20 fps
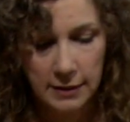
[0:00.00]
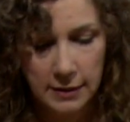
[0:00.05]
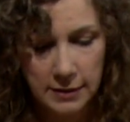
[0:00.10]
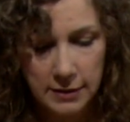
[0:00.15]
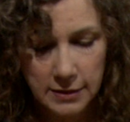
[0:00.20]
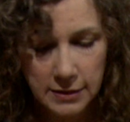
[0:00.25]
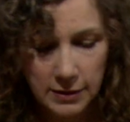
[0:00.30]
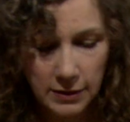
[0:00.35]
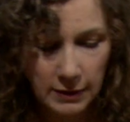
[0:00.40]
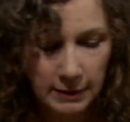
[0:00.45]

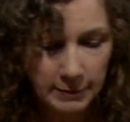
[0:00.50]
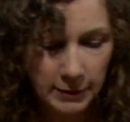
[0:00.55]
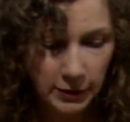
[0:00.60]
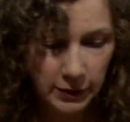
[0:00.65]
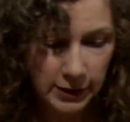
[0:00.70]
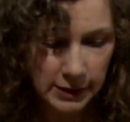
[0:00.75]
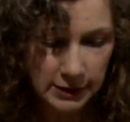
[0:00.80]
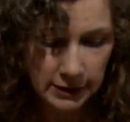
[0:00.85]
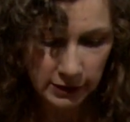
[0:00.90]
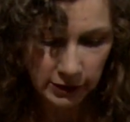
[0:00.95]
So I'm
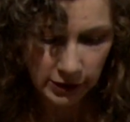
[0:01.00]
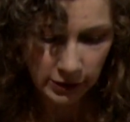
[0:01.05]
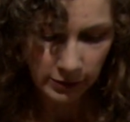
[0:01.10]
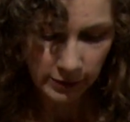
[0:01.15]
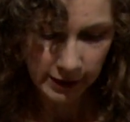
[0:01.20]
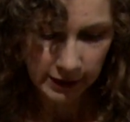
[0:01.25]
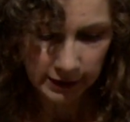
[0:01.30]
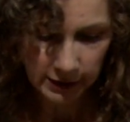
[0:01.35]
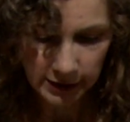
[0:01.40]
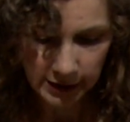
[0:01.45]
going to look
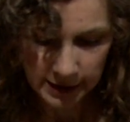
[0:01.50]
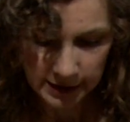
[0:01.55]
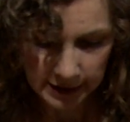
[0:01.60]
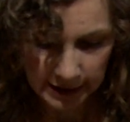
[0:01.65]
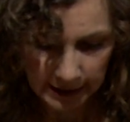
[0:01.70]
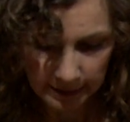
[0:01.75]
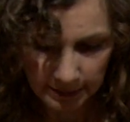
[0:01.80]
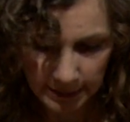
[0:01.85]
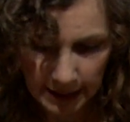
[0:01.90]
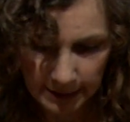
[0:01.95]
where it looks
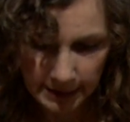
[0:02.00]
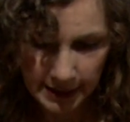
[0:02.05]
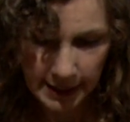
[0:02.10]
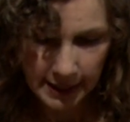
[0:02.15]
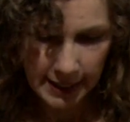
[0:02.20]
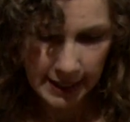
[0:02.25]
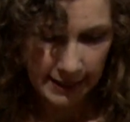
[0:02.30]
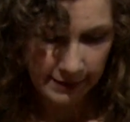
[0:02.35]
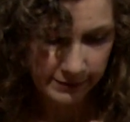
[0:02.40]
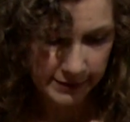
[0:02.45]
like maybe I
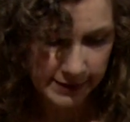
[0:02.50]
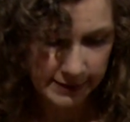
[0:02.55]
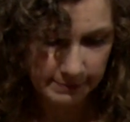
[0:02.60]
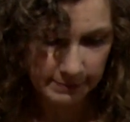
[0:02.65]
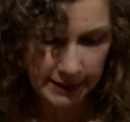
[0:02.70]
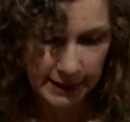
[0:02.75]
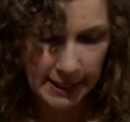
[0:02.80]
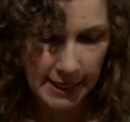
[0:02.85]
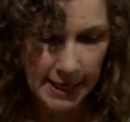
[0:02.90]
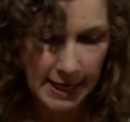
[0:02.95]
have some
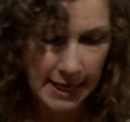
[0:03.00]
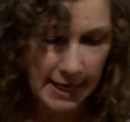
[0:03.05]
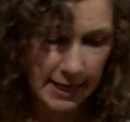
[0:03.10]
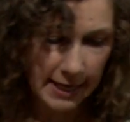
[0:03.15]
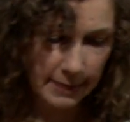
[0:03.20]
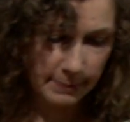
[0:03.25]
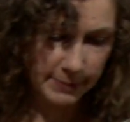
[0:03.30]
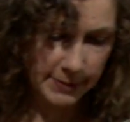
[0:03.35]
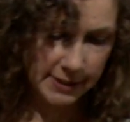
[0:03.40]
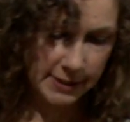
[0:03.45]

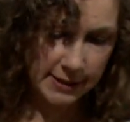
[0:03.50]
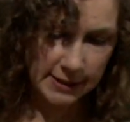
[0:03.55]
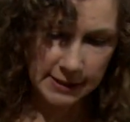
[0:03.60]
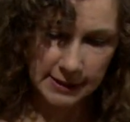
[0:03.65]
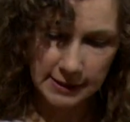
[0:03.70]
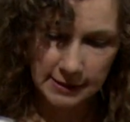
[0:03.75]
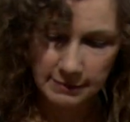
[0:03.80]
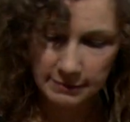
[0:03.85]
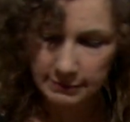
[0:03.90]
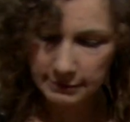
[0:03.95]

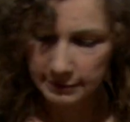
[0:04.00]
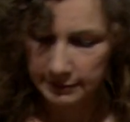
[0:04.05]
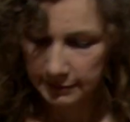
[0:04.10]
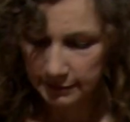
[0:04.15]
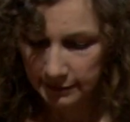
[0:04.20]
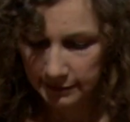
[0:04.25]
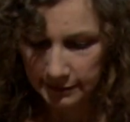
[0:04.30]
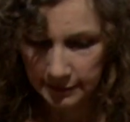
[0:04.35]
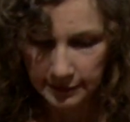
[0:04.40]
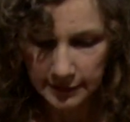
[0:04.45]
gaps.
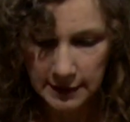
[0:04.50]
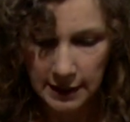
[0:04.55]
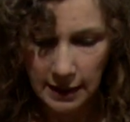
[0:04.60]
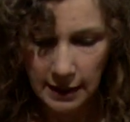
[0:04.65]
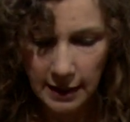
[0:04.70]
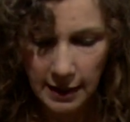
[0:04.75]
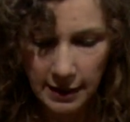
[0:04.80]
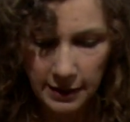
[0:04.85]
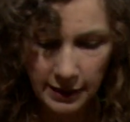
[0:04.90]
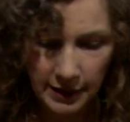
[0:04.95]
I
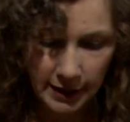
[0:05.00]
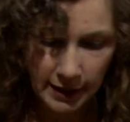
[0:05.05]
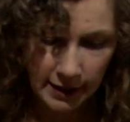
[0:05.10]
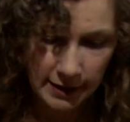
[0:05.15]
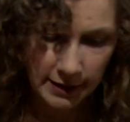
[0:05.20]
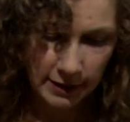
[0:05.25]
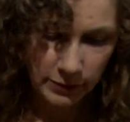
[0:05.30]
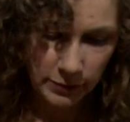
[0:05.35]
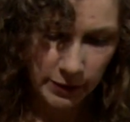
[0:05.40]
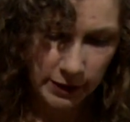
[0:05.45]
think I
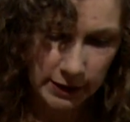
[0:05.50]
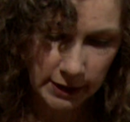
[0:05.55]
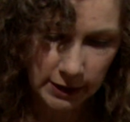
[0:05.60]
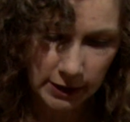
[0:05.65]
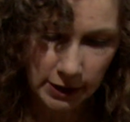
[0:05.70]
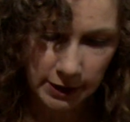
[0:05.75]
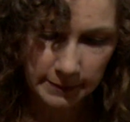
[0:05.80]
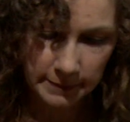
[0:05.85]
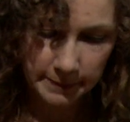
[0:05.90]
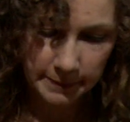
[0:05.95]
need one
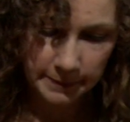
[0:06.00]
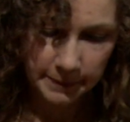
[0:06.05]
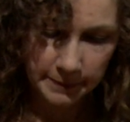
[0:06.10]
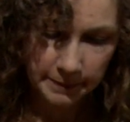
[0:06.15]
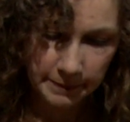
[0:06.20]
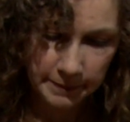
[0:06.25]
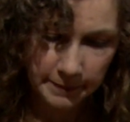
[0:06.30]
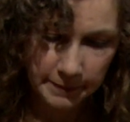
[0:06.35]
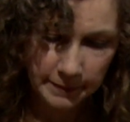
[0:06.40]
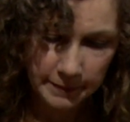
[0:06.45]
here.
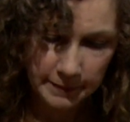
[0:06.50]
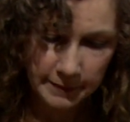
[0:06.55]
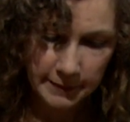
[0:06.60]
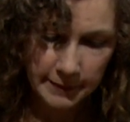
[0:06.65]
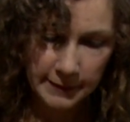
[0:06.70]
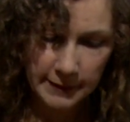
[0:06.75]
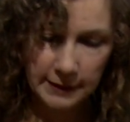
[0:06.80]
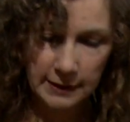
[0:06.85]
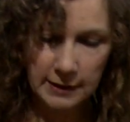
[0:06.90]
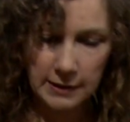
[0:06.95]

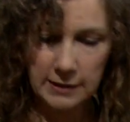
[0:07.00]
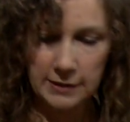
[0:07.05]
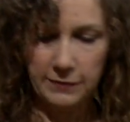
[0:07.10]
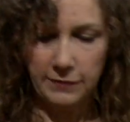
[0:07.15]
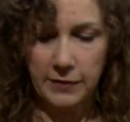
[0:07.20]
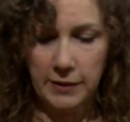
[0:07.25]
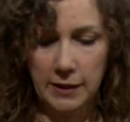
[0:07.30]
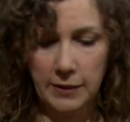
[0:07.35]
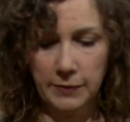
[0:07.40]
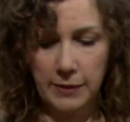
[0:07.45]
Let's
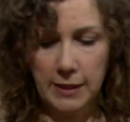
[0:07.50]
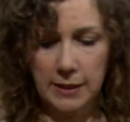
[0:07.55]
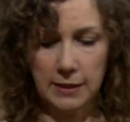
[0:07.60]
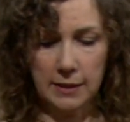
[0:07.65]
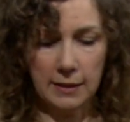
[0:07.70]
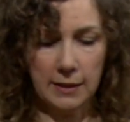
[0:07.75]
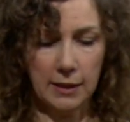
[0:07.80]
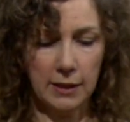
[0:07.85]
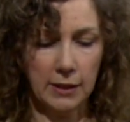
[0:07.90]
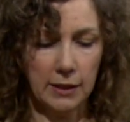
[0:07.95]
fill it right
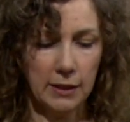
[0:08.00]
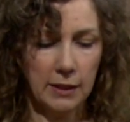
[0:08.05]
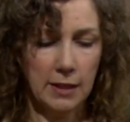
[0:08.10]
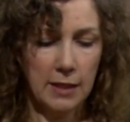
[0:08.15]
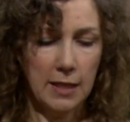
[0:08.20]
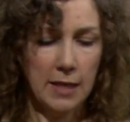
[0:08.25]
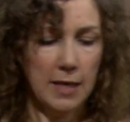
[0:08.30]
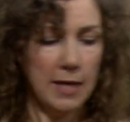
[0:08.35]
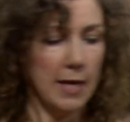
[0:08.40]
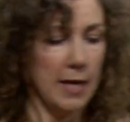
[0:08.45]
in there.
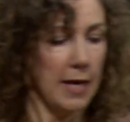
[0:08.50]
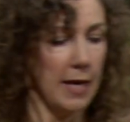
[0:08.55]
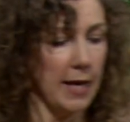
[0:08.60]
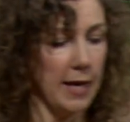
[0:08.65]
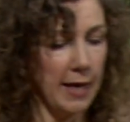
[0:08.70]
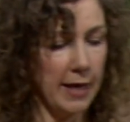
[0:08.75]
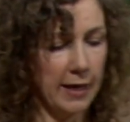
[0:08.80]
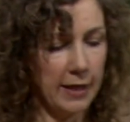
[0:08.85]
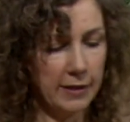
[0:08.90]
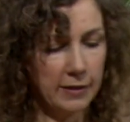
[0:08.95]

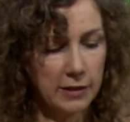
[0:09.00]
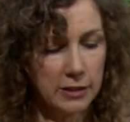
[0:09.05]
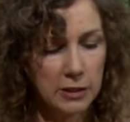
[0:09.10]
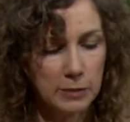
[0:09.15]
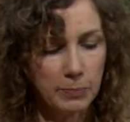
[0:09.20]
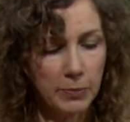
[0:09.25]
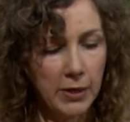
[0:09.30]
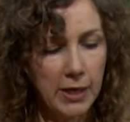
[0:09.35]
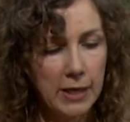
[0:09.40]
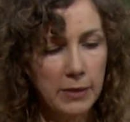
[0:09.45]
And the
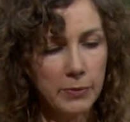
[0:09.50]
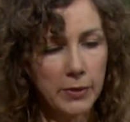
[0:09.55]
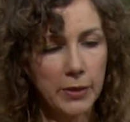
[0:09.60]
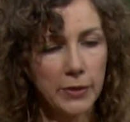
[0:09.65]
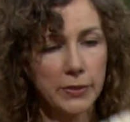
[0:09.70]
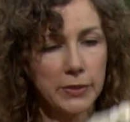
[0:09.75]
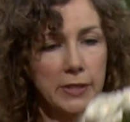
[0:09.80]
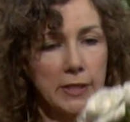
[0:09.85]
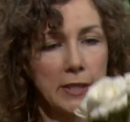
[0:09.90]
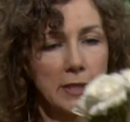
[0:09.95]
spray
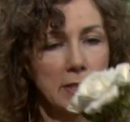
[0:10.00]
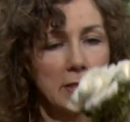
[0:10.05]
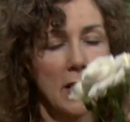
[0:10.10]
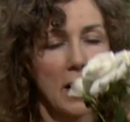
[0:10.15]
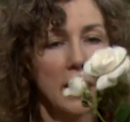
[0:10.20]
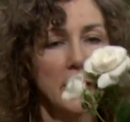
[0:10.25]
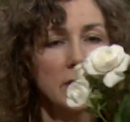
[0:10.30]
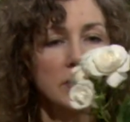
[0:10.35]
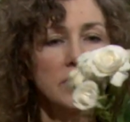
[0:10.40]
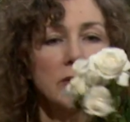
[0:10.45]
roses
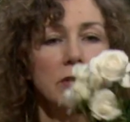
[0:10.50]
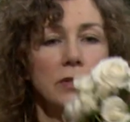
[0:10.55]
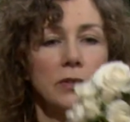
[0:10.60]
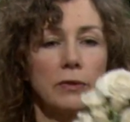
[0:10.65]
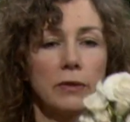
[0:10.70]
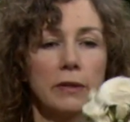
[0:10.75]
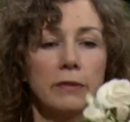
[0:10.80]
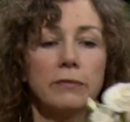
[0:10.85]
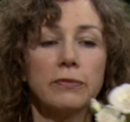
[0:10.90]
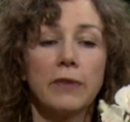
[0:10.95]
also you
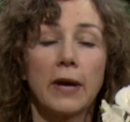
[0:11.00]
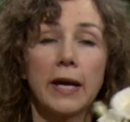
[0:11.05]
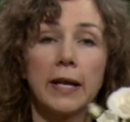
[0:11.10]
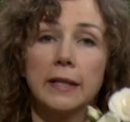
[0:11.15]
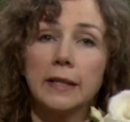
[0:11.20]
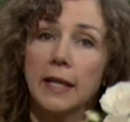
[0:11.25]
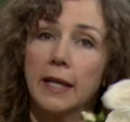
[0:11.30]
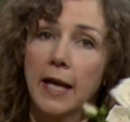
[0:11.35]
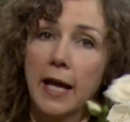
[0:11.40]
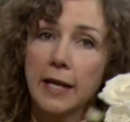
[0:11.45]
can
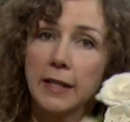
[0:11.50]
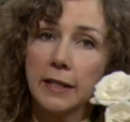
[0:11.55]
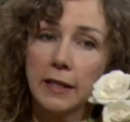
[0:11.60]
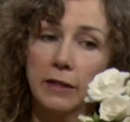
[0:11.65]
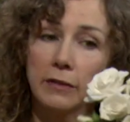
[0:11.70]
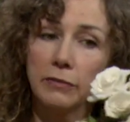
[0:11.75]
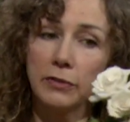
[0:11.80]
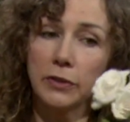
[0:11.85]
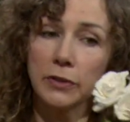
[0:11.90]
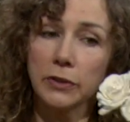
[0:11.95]
find at any
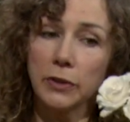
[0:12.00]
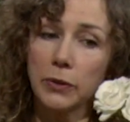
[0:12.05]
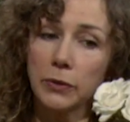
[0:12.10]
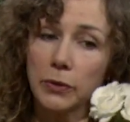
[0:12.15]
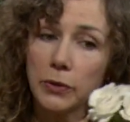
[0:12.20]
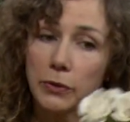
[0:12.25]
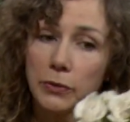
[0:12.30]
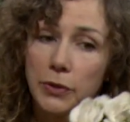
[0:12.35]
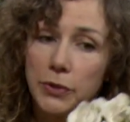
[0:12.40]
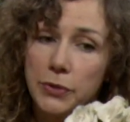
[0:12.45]
of your
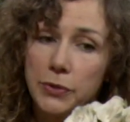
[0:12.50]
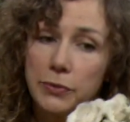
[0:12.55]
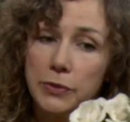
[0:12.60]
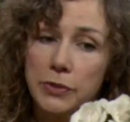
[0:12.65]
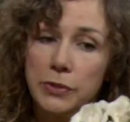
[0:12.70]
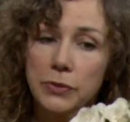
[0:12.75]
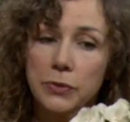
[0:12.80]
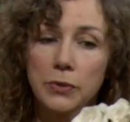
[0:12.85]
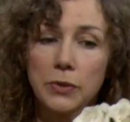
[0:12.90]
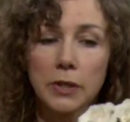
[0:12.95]
local grocery
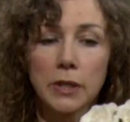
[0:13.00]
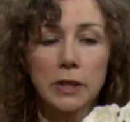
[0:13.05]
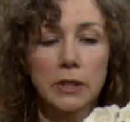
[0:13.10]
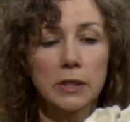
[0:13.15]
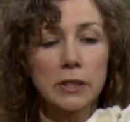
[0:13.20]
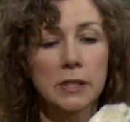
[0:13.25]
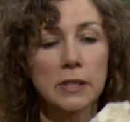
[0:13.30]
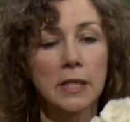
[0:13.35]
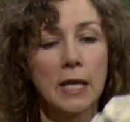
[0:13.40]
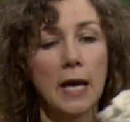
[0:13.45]

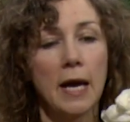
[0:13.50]
stores.